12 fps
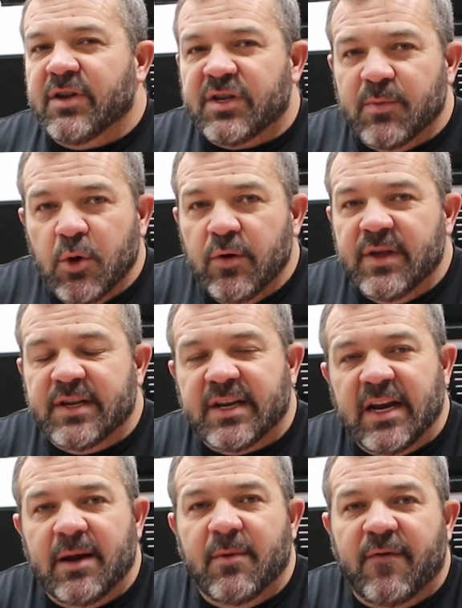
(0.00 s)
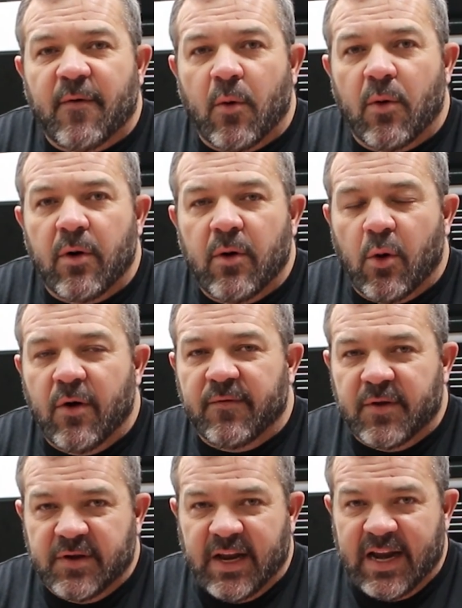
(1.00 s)
as smooth as it did before, or if
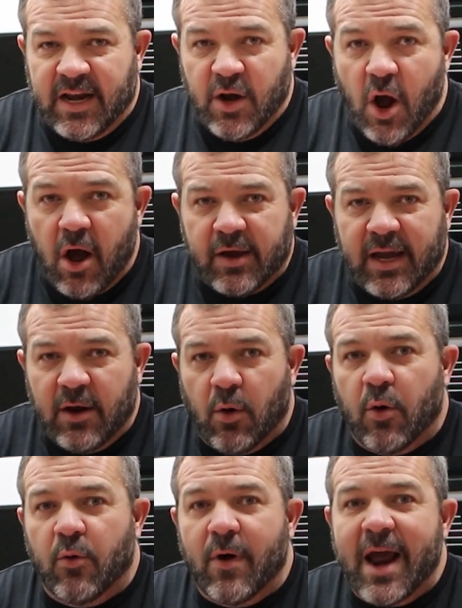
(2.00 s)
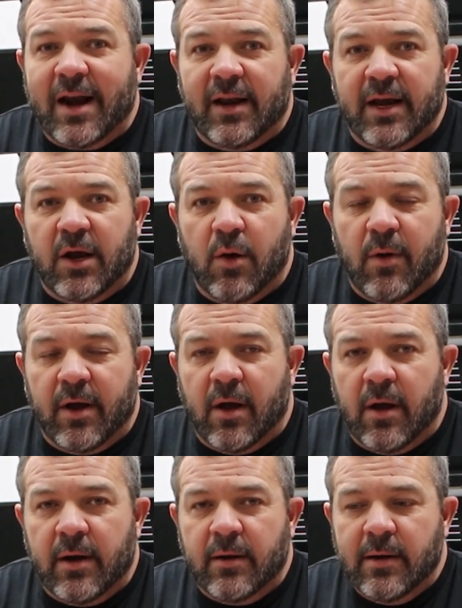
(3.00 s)
there's any knocking or rattling going
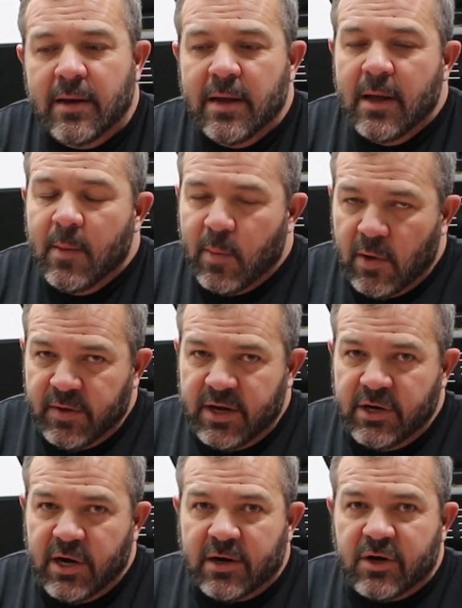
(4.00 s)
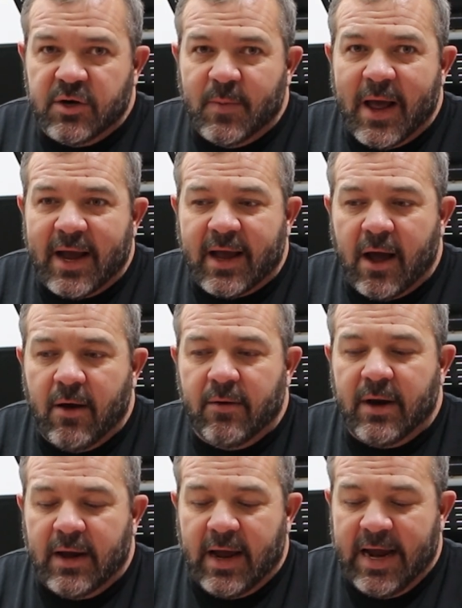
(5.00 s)
on, pull the injectors back
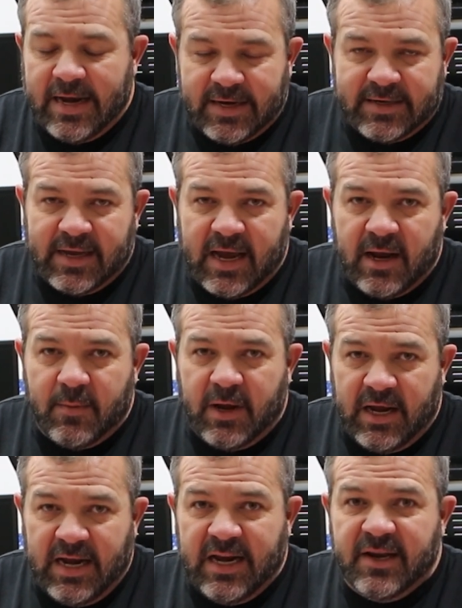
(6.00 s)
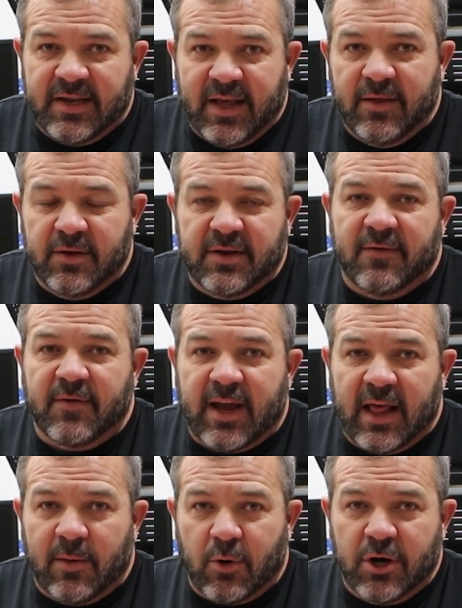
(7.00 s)
out. I hate to say it, but you need to send those in for
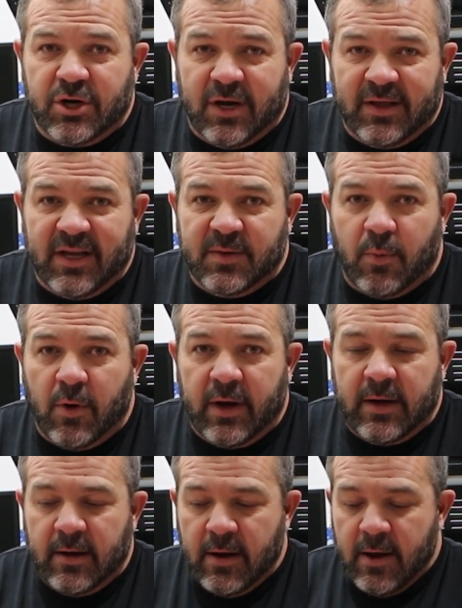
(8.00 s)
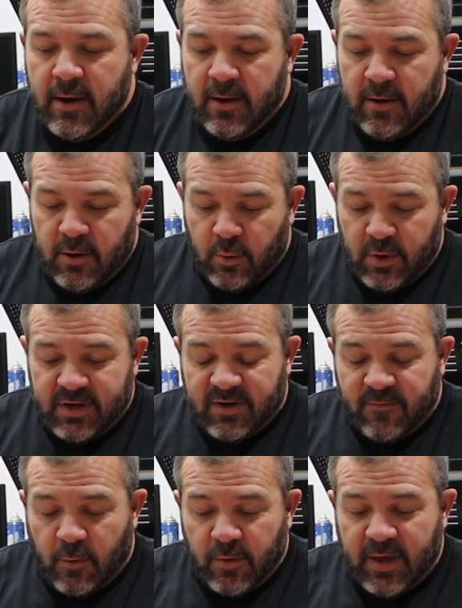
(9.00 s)
calibration at this point.
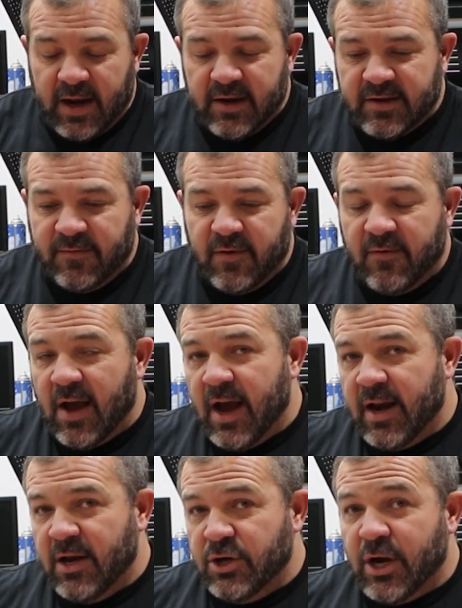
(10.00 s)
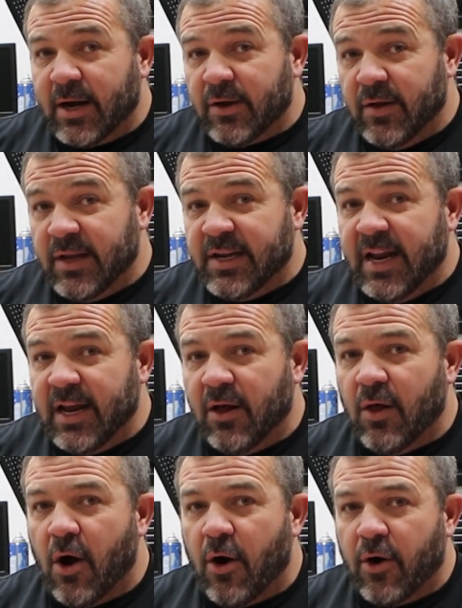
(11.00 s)
Reason for that is if you've got an injector that's hitting a
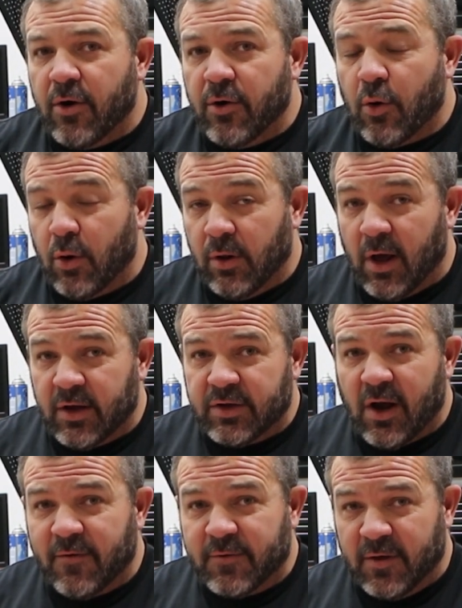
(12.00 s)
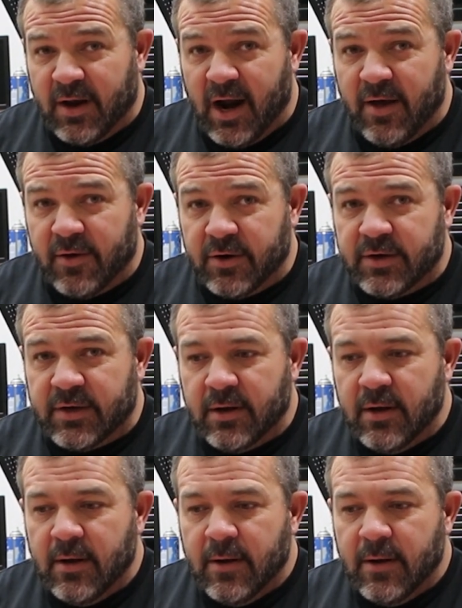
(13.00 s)
lot harder or a lot softer than others,